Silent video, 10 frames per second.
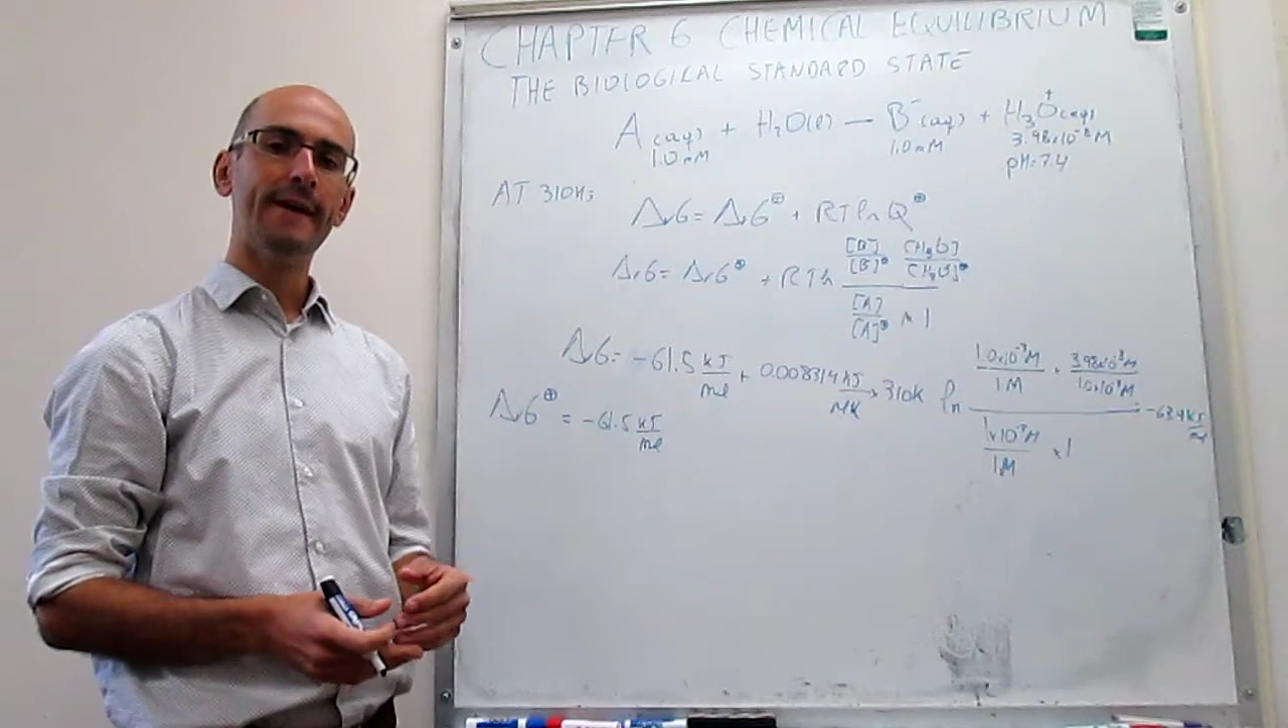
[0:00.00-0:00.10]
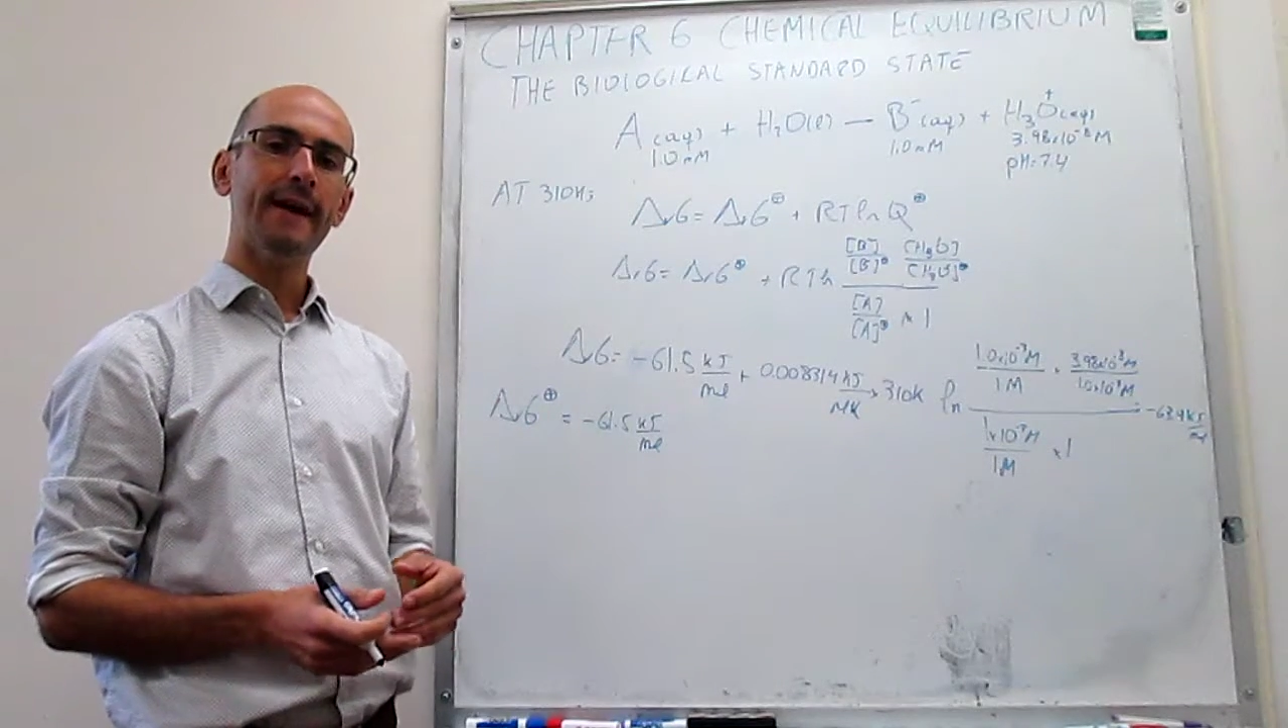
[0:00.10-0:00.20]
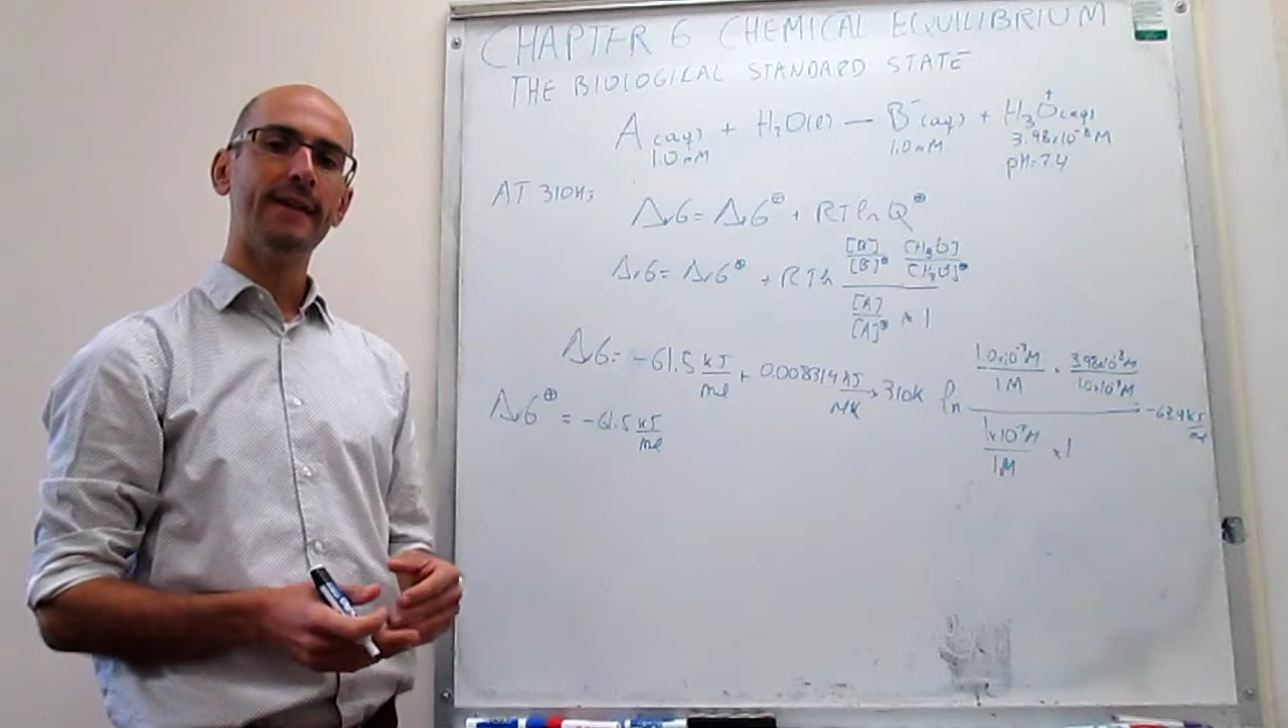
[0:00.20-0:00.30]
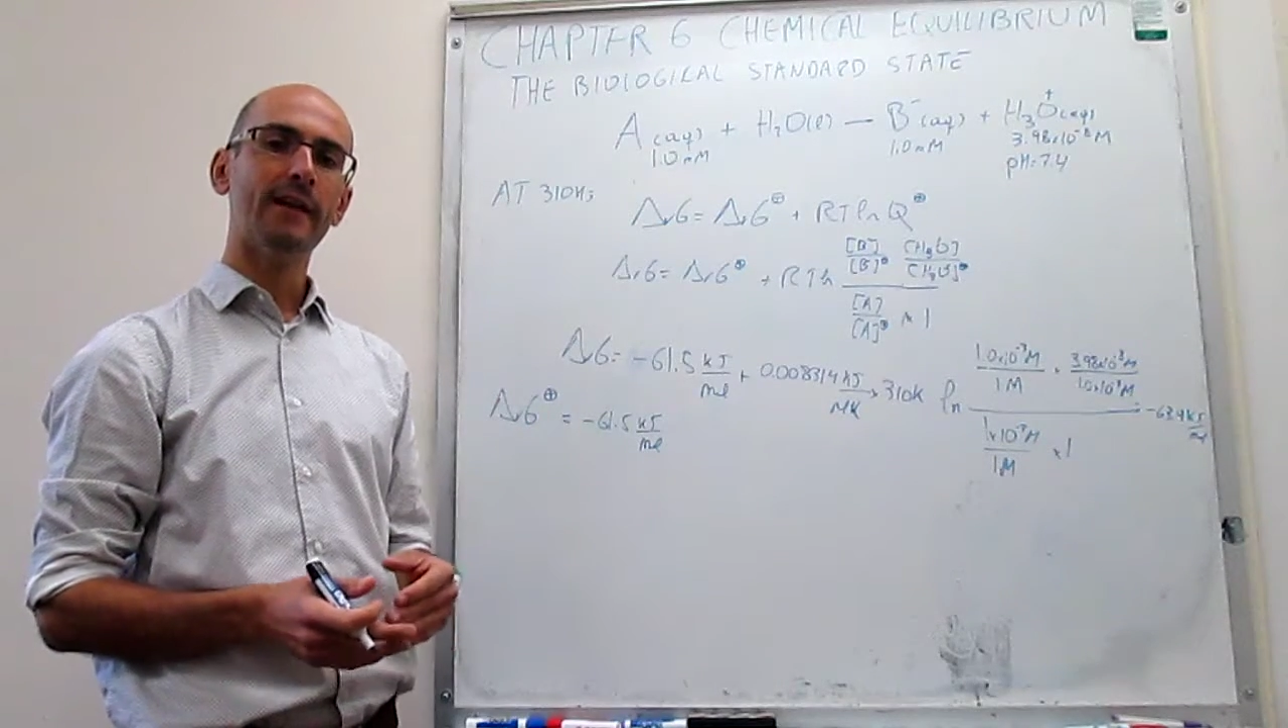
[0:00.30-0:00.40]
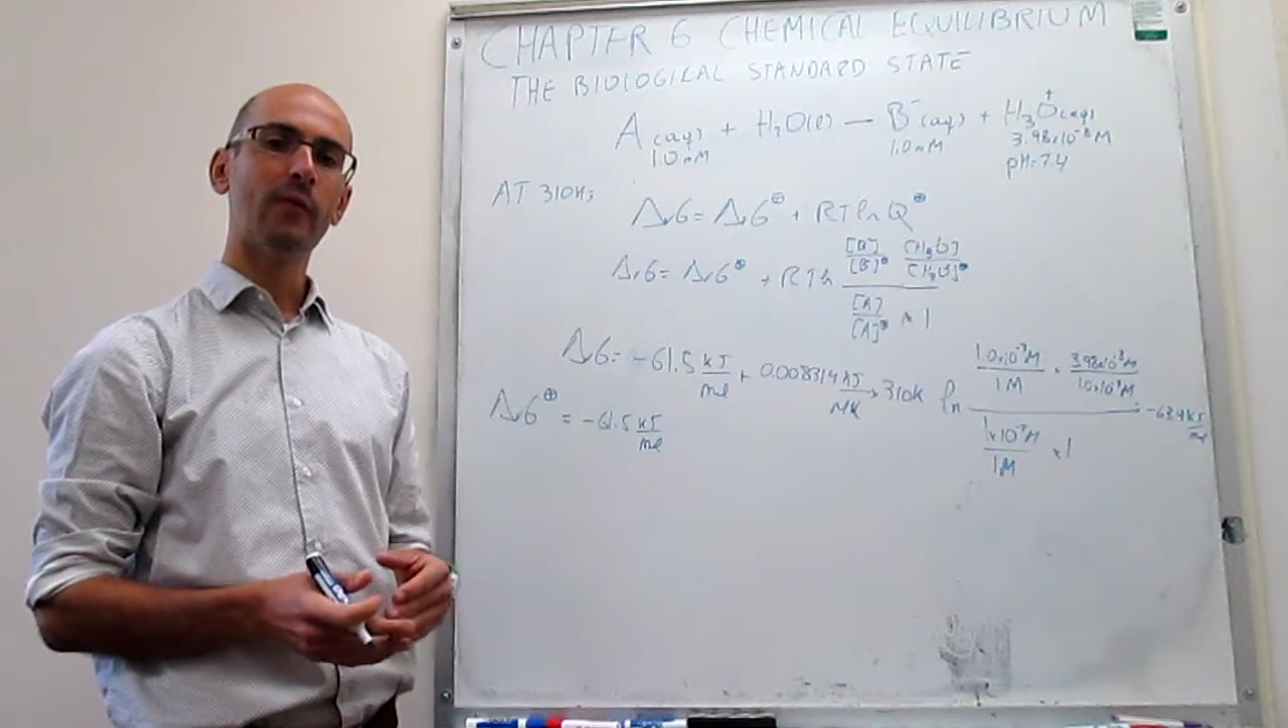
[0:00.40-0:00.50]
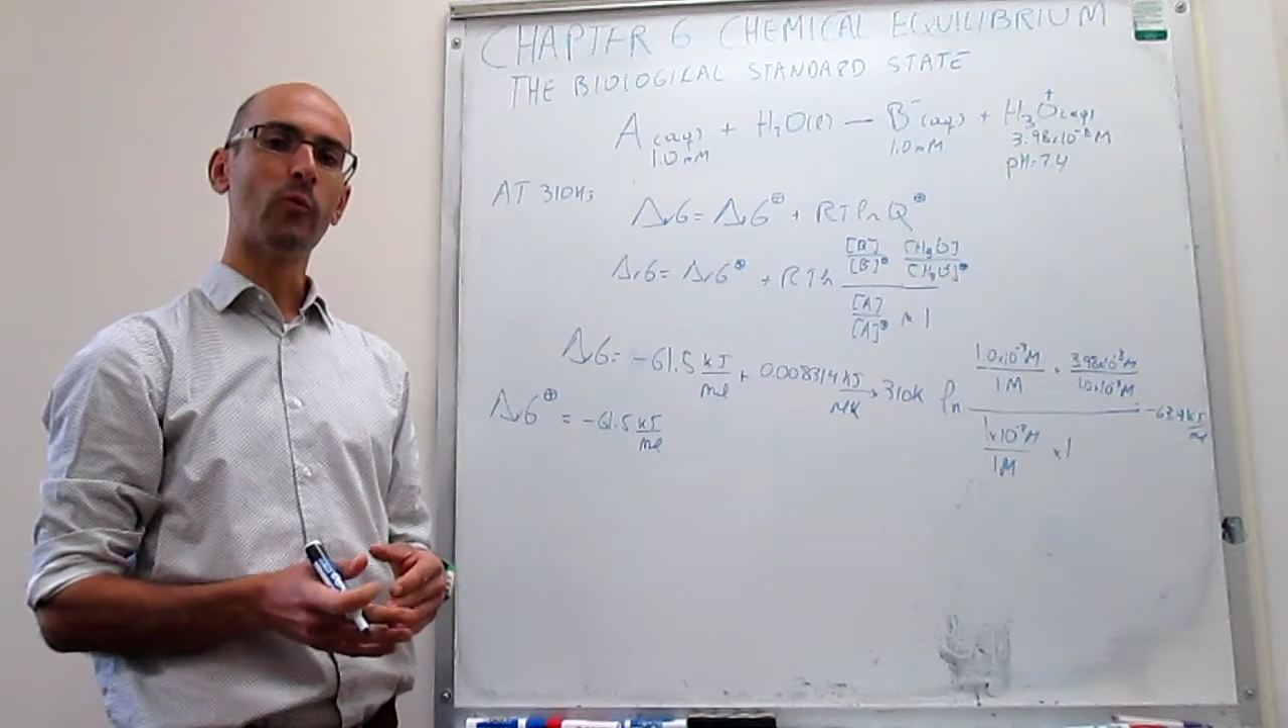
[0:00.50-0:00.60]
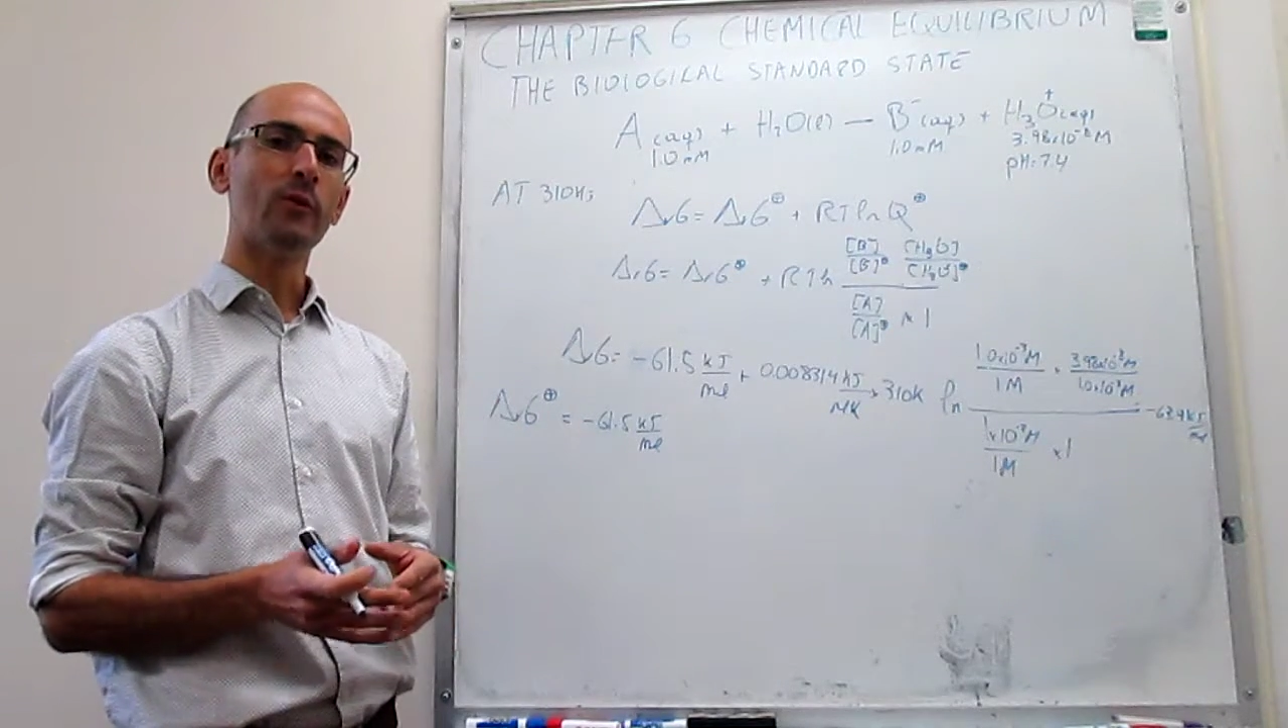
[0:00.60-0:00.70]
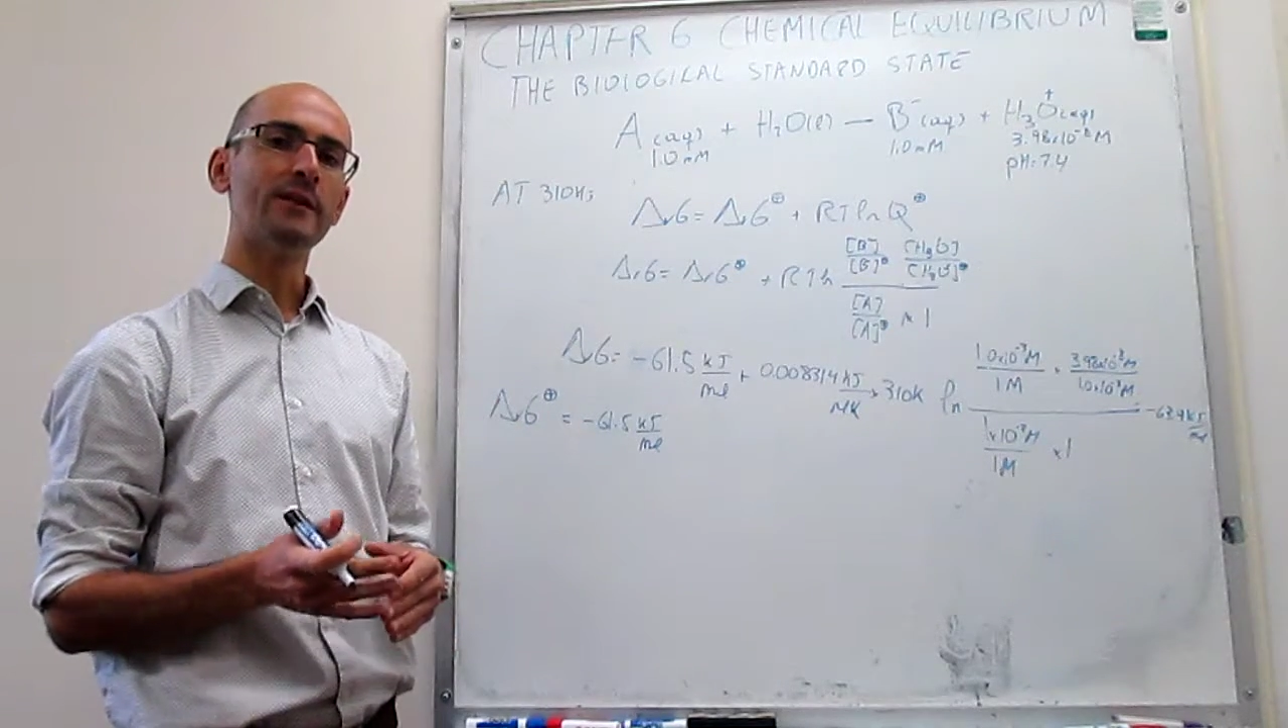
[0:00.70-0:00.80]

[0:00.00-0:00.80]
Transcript: and another one